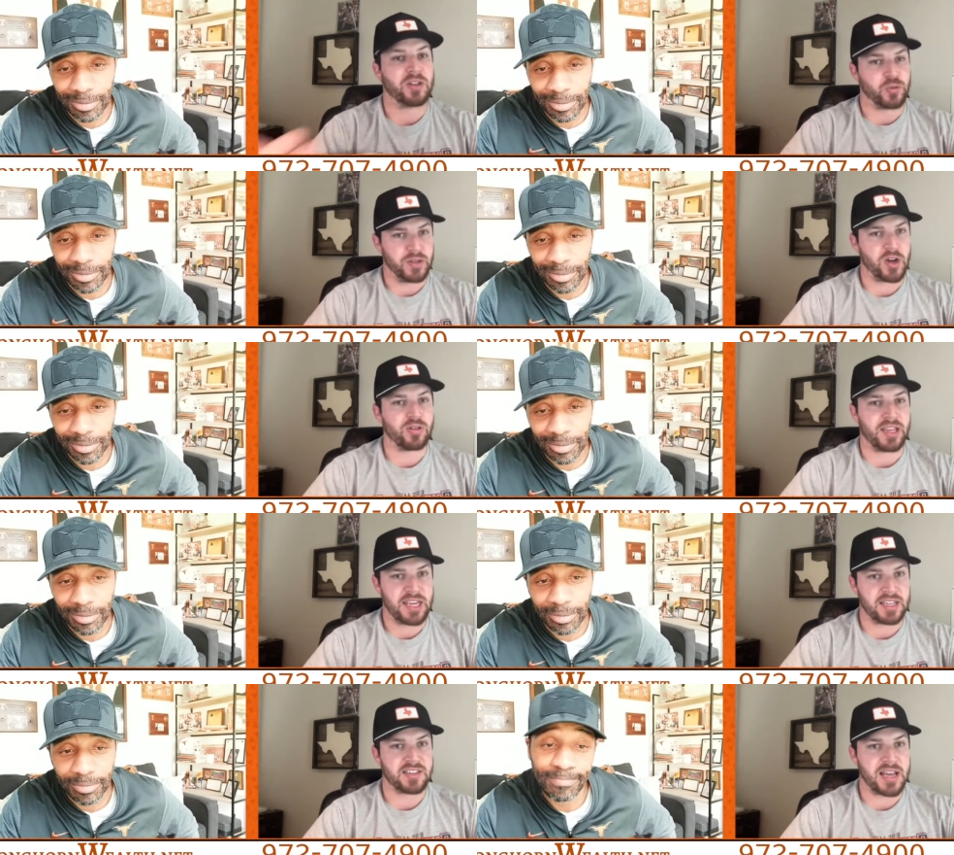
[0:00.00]
Speaker 1: because we know that
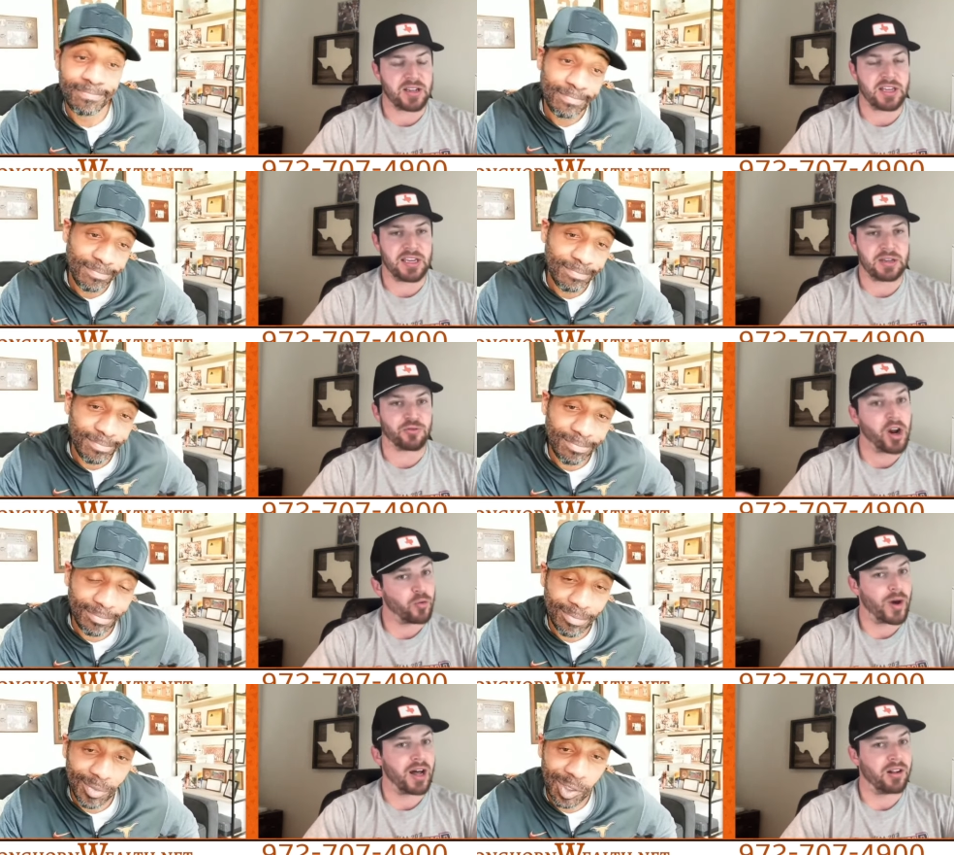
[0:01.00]
he can te- he can
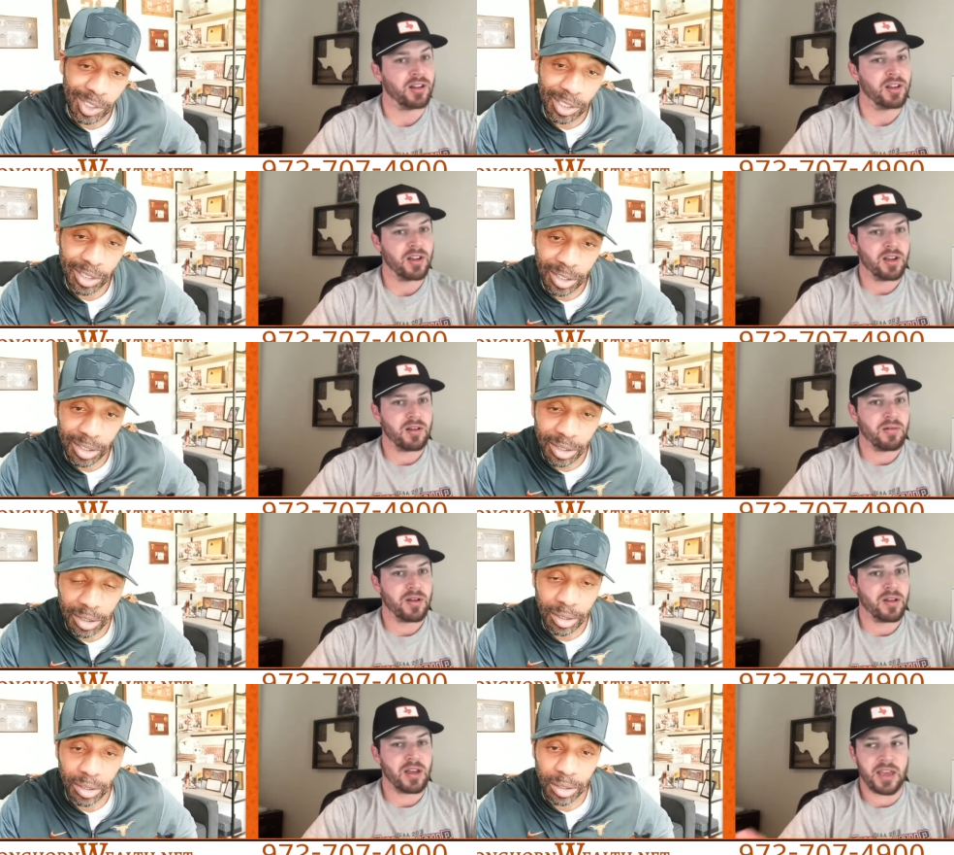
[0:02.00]
run well.
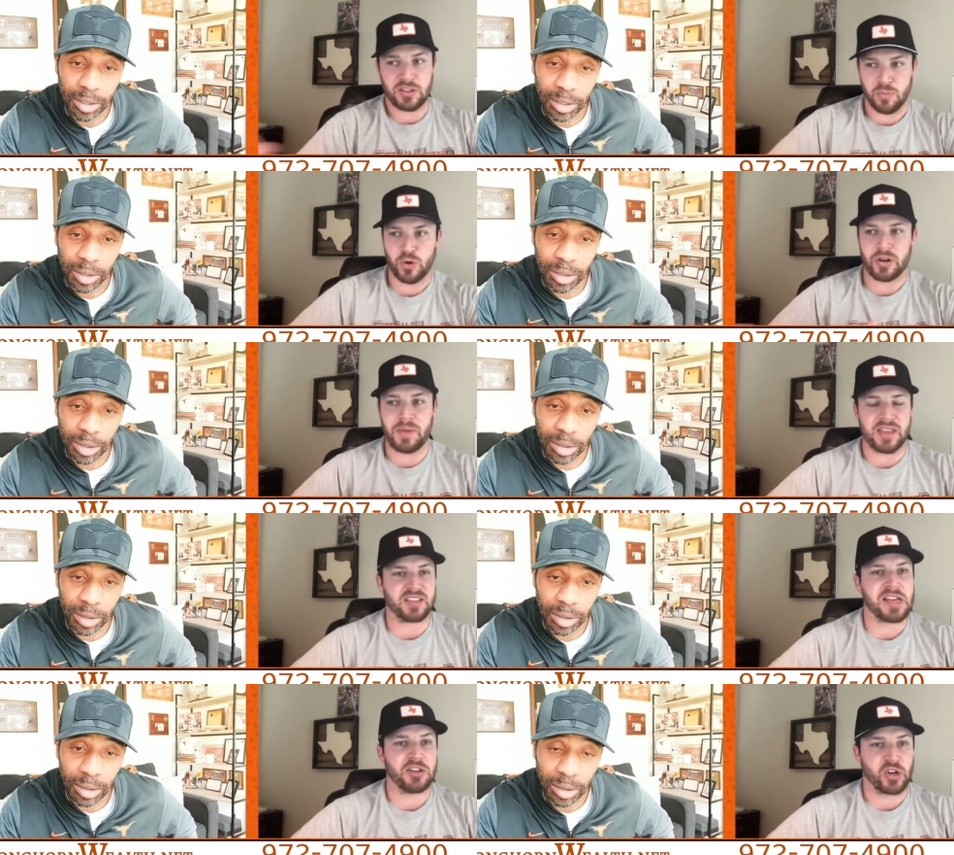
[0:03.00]
It's more to me
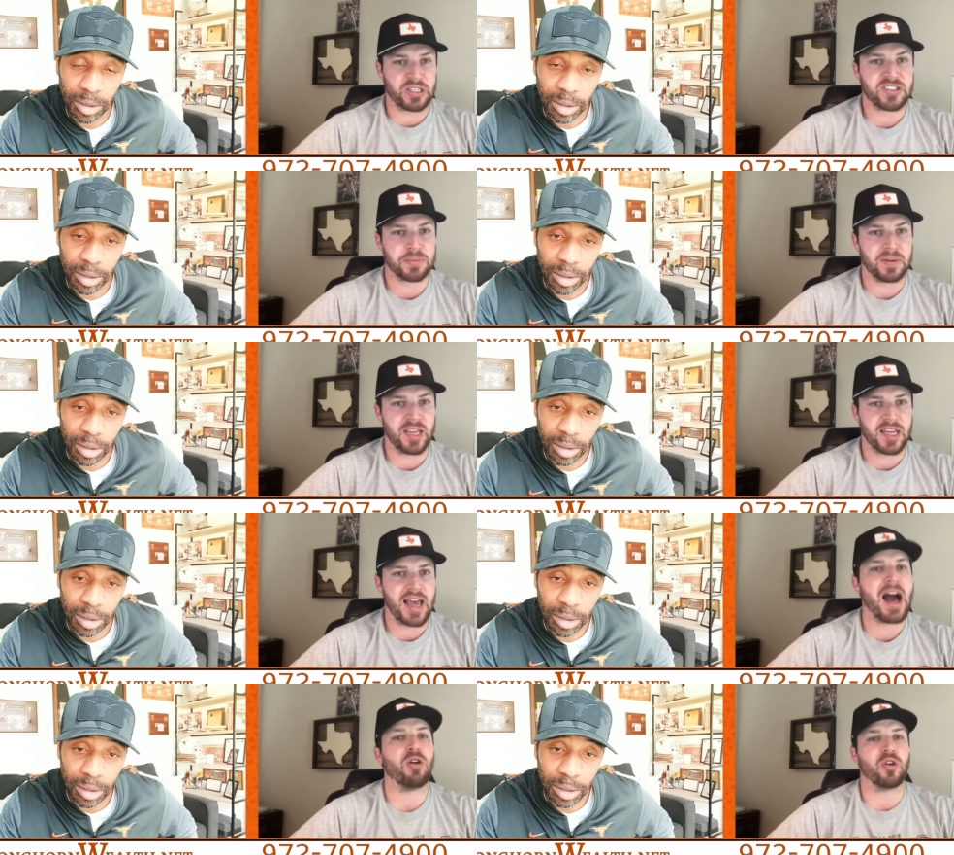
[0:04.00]
the ten yard split.
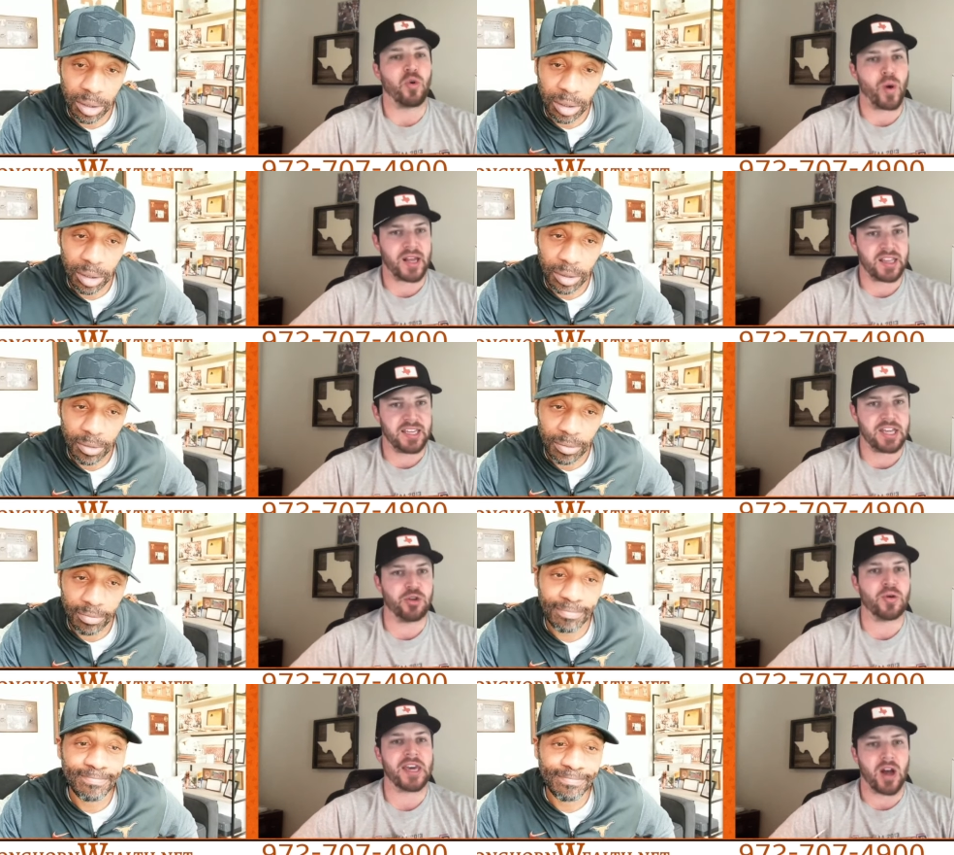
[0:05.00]
How quickly can
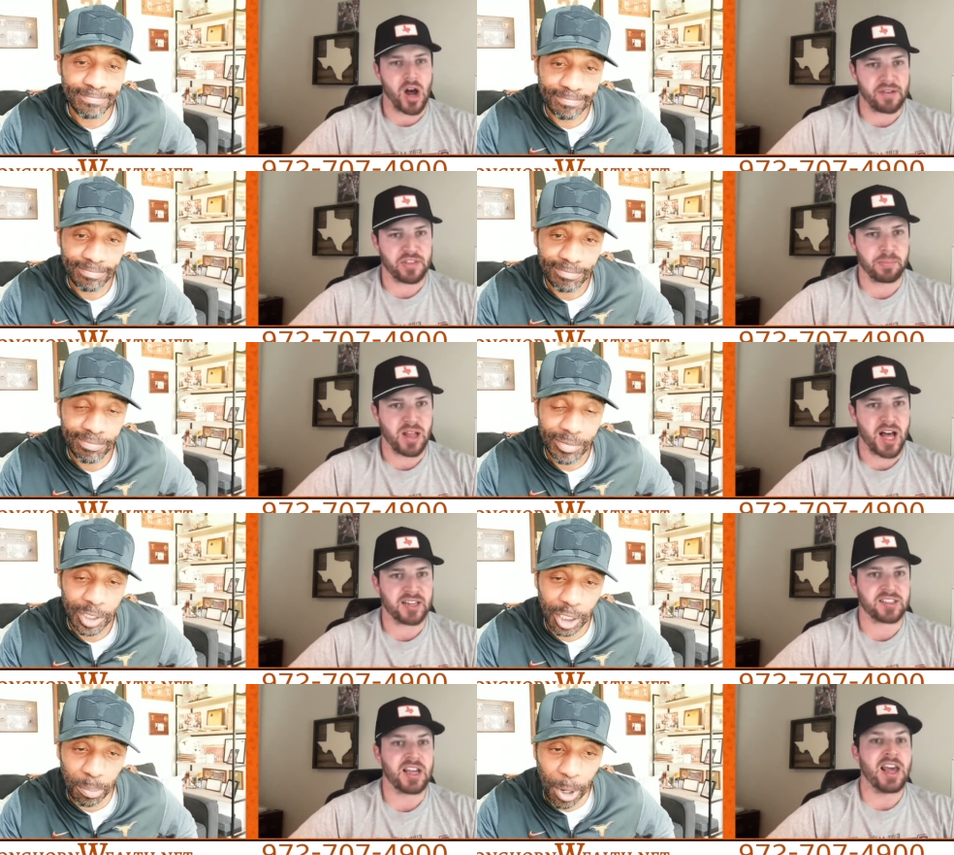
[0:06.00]
you get off the
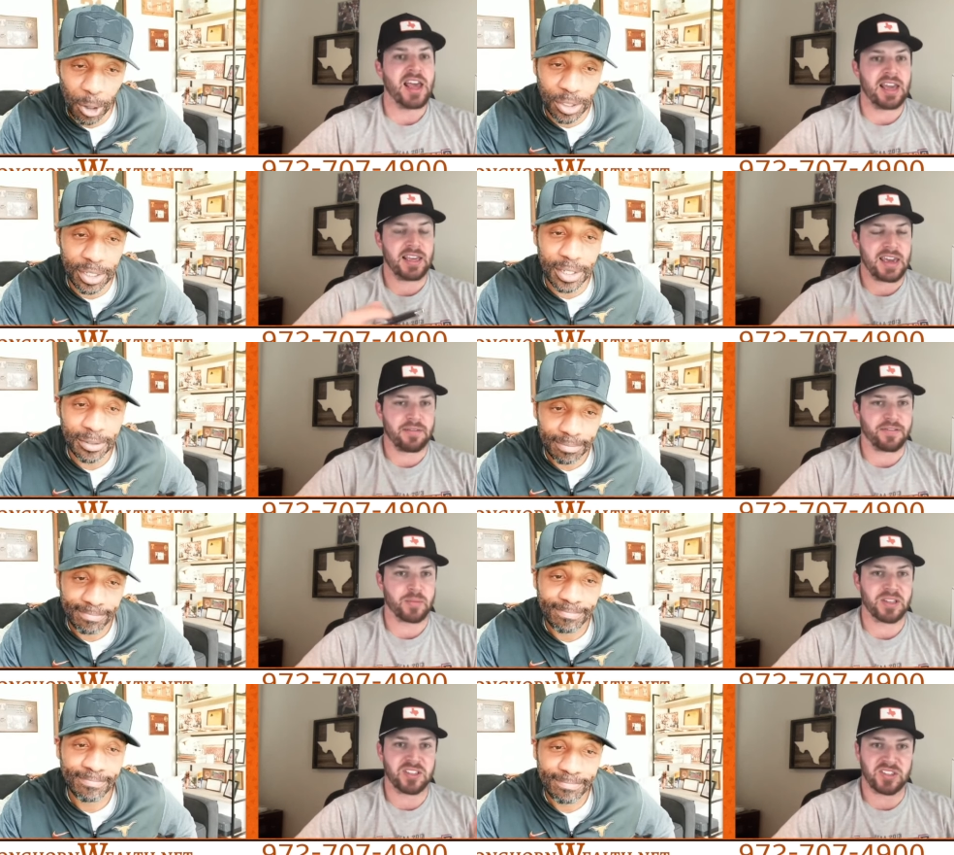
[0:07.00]
blocks? The get
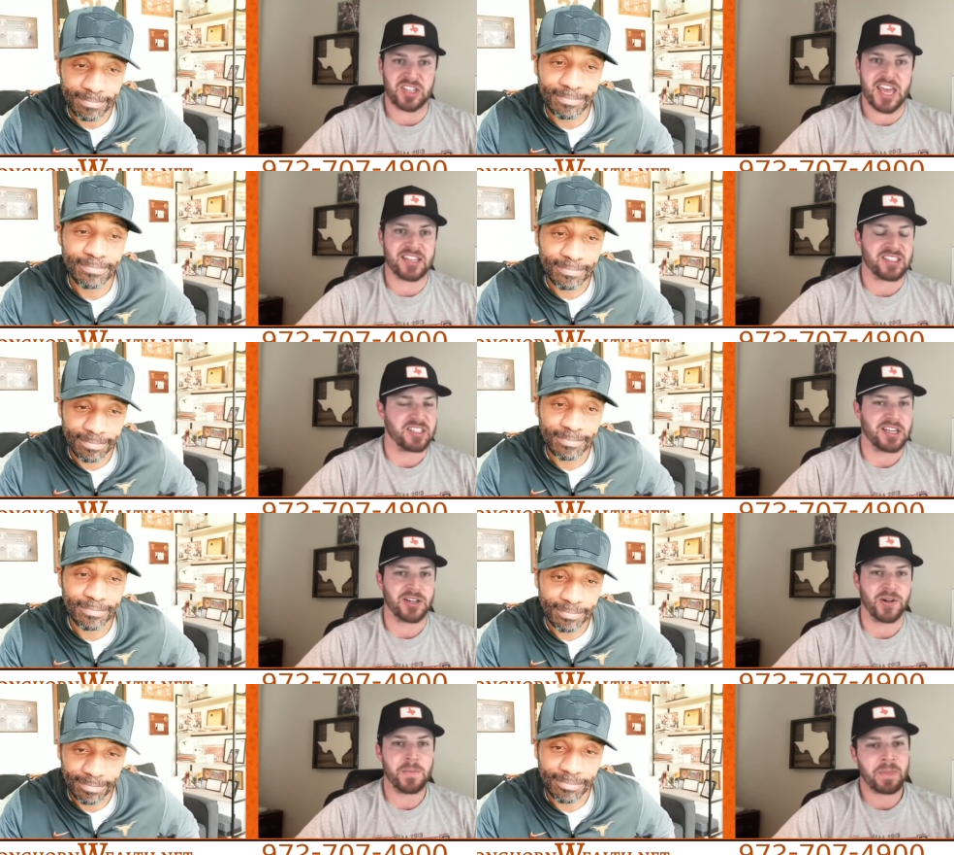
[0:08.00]
from a
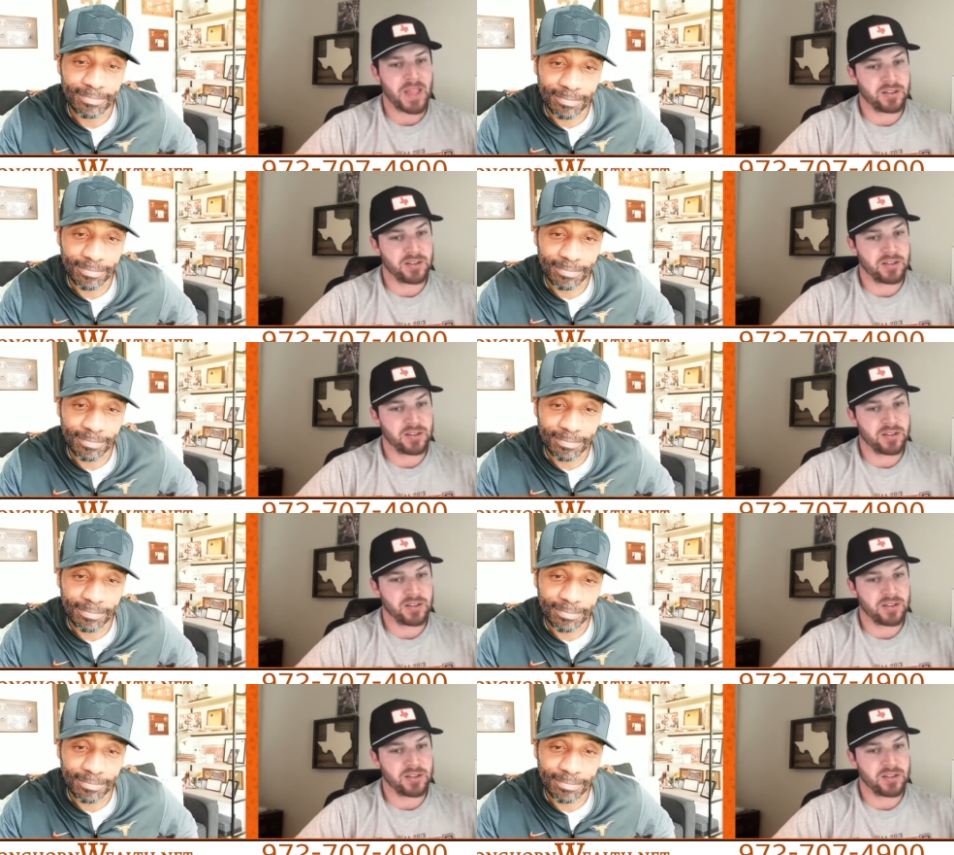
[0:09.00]
standstill